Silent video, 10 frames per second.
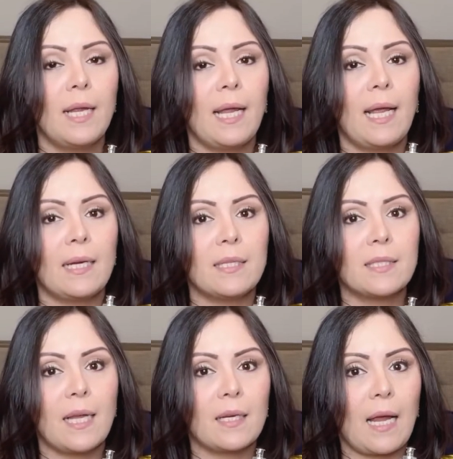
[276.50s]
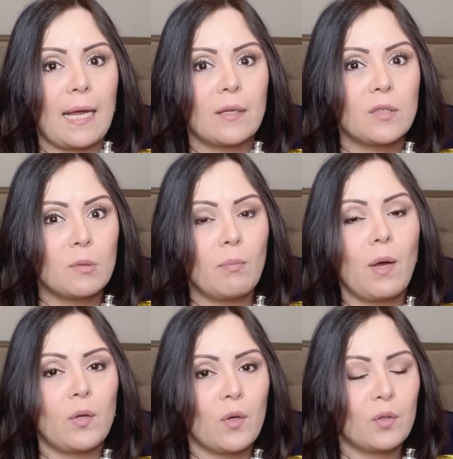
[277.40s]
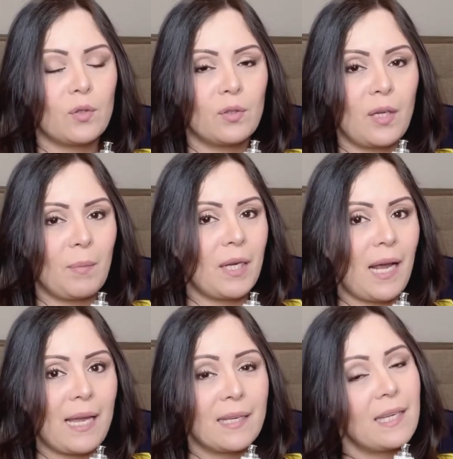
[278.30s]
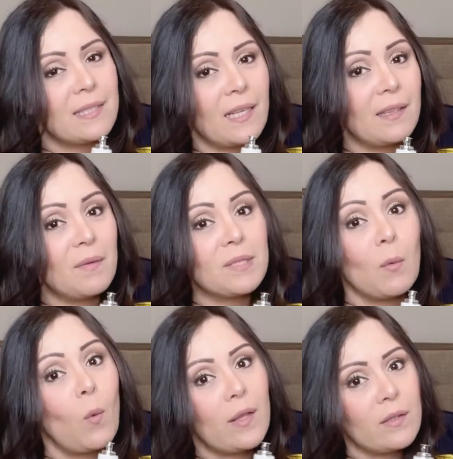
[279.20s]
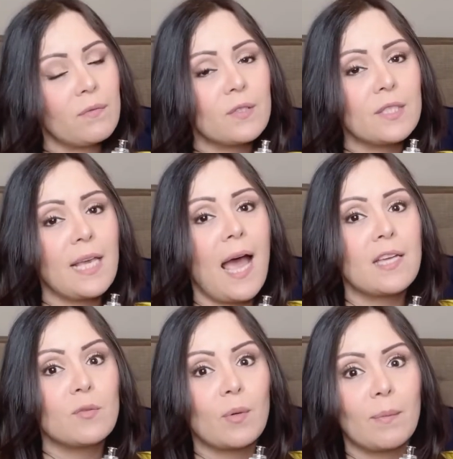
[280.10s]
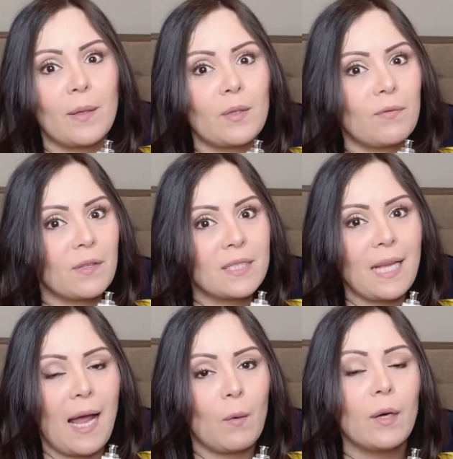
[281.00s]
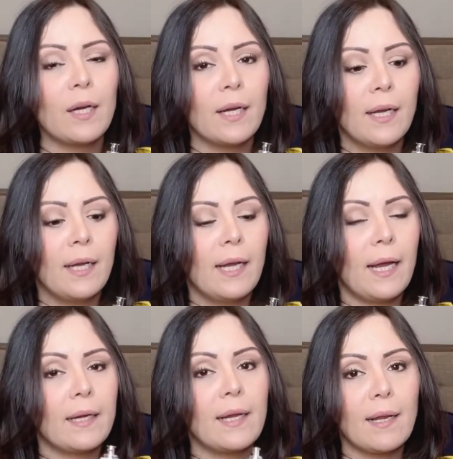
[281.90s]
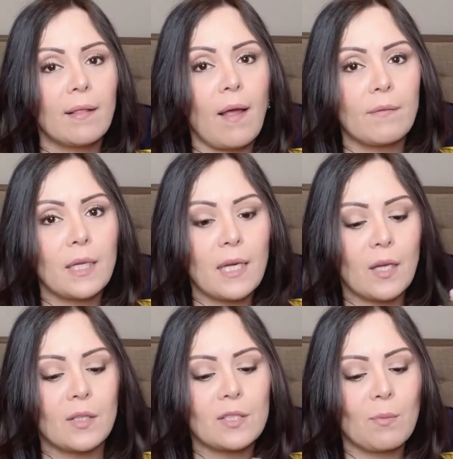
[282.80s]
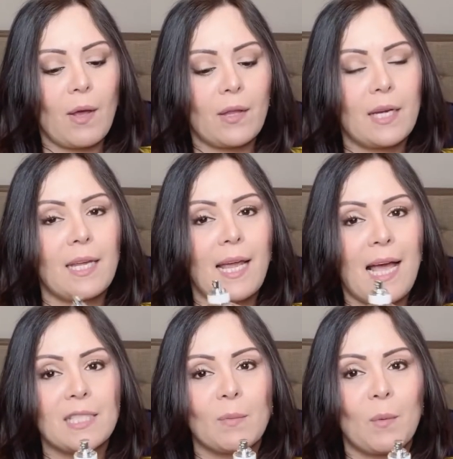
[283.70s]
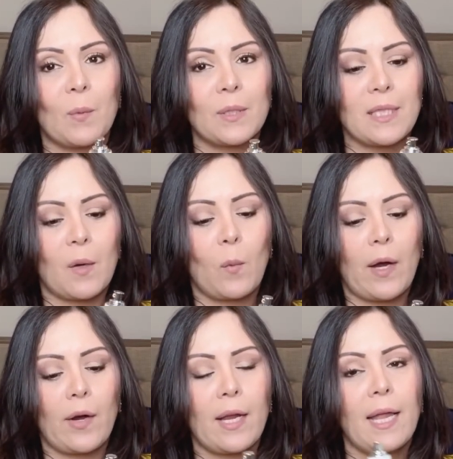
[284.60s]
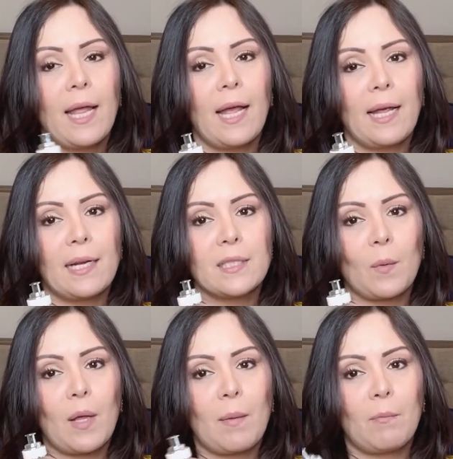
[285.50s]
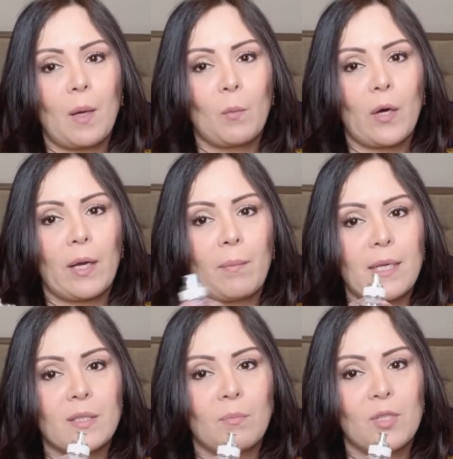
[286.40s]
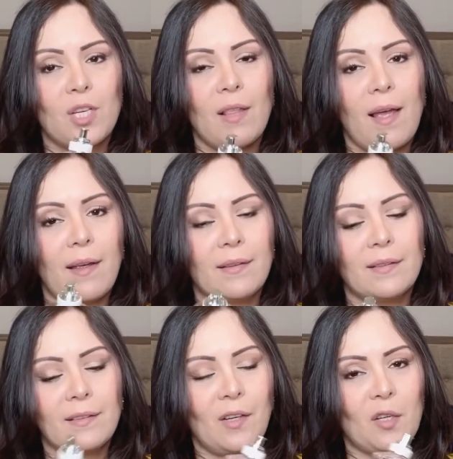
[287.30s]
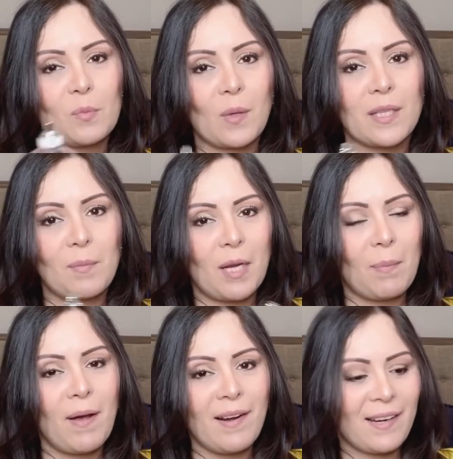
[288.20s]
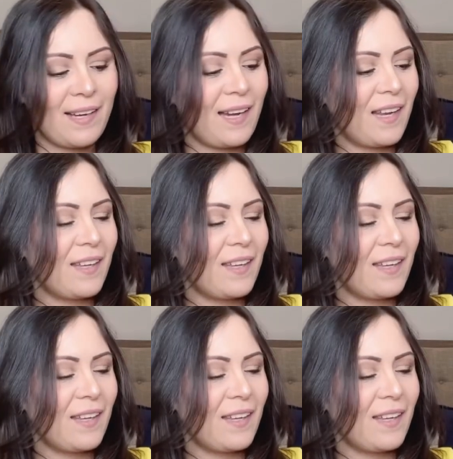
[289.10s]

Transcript: and he said, I could smell your, I mean, I guess it leaves a wonderful sillage for about the first hour, and he loved it. He could smell it. He asked me what was I wearing, and I said, well, I'm wearing Maison Margiela, you know, Springtime in a Park, and